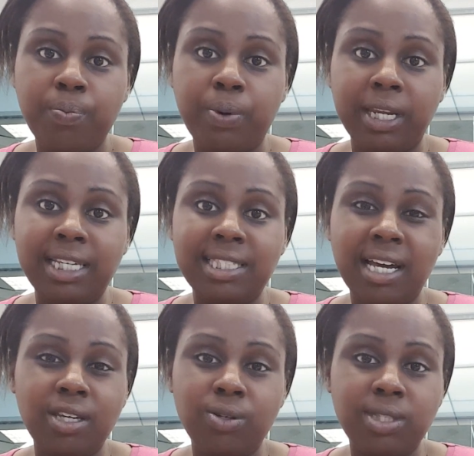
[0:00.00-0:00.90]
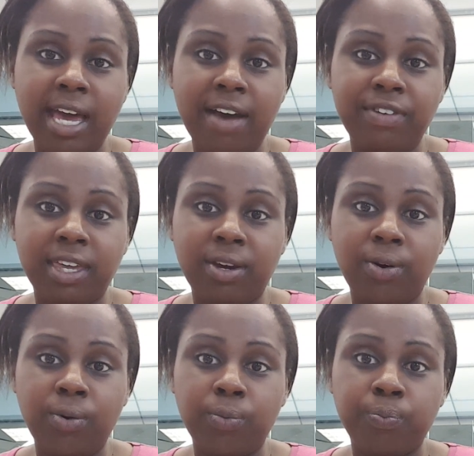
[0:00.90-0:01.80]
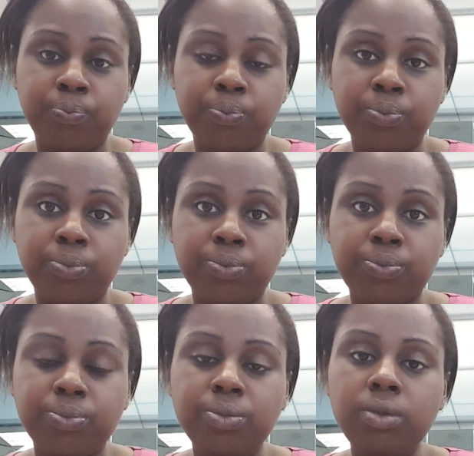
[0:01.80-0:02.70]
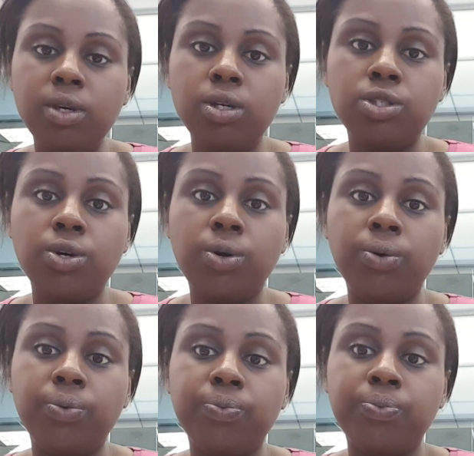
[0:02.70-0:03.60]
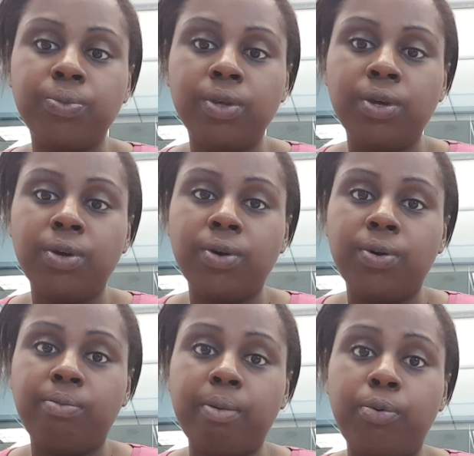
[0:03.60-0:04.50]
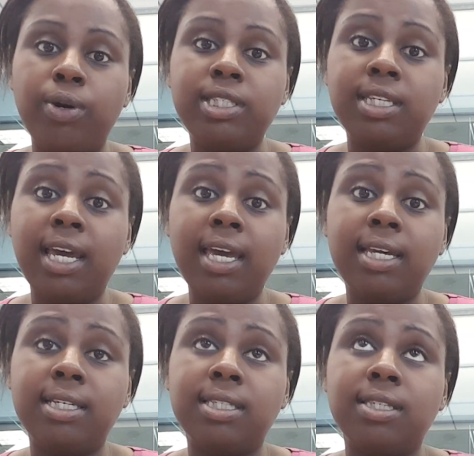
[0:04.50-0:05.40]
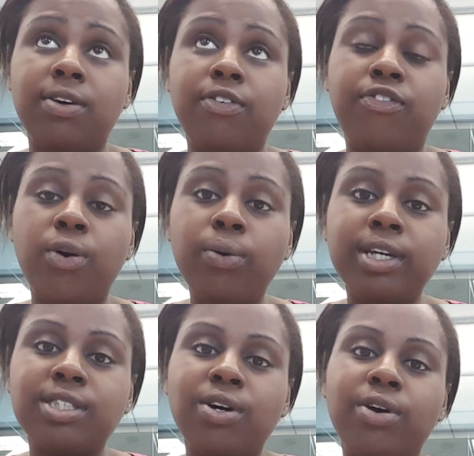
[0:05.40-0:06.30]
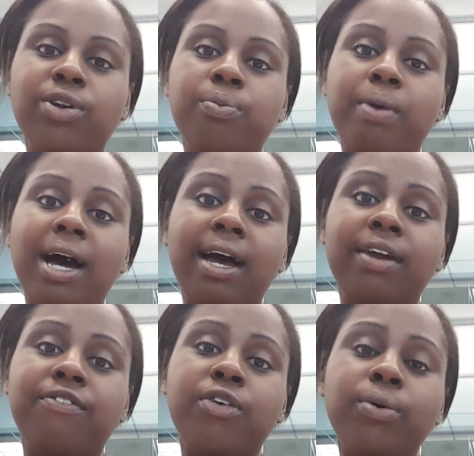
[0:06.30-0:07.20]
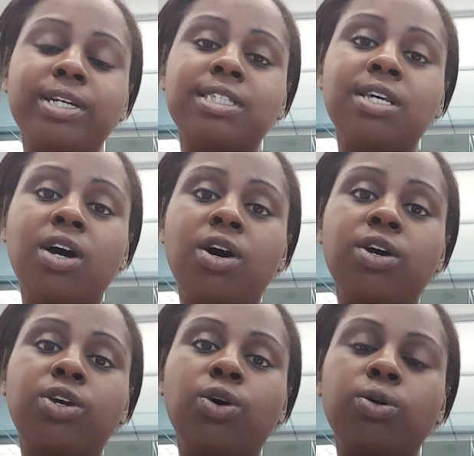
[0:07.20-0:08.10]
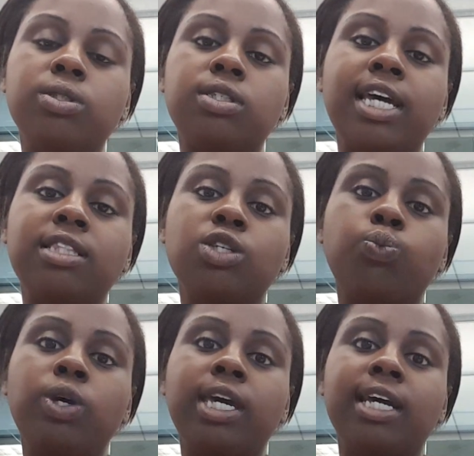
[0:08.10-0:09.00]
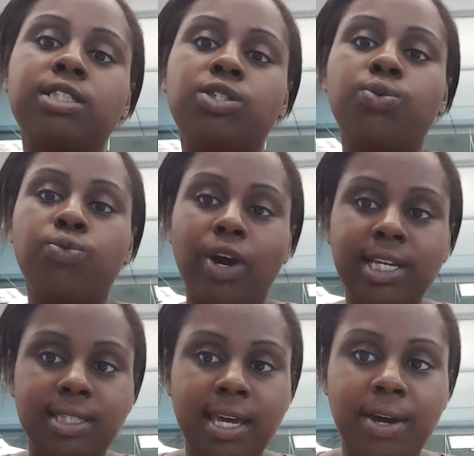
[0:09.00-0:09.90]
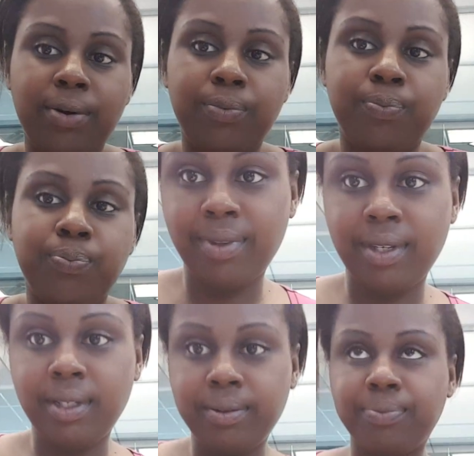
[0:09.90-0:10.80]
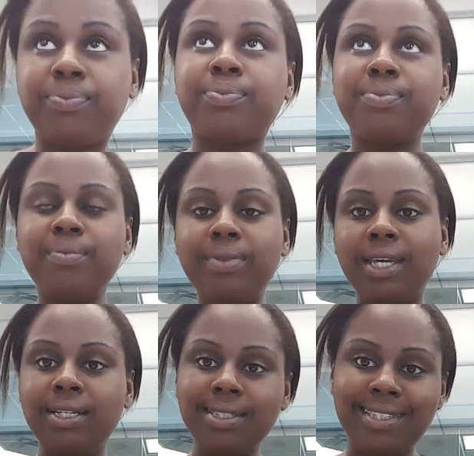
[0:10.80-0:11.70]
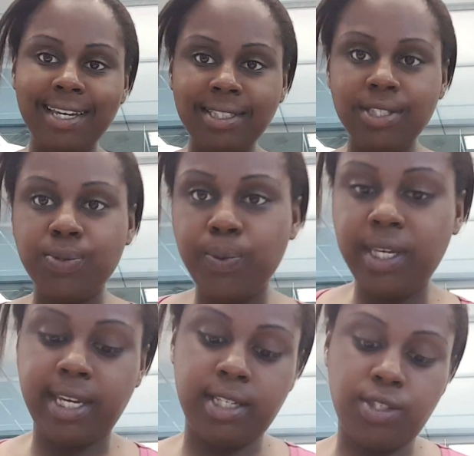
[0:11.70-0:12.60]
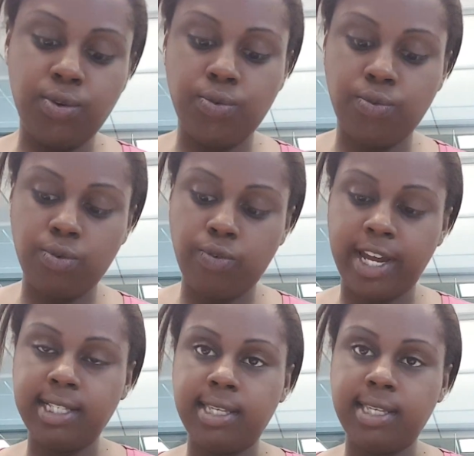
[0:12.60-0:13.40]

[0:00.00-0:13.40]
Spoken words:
but he's not used to having it at home. So my point today is focus on your mind. Focus. Take this weekend to write down. Take this weekend to write